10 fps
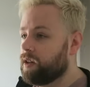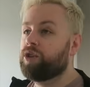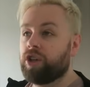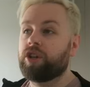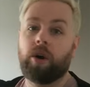I'm
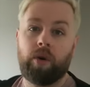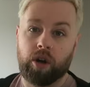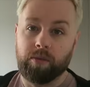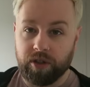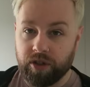gonna go
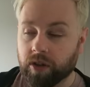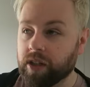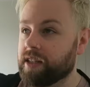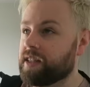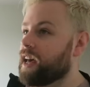home and
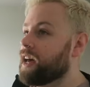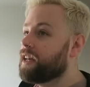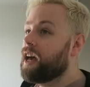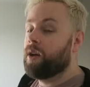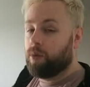sulk instead.
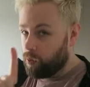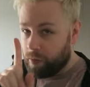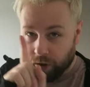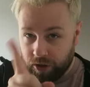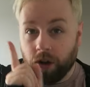we
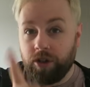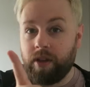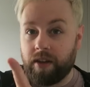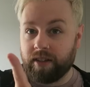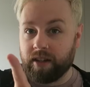must not do
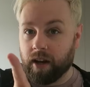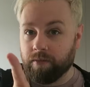that this time.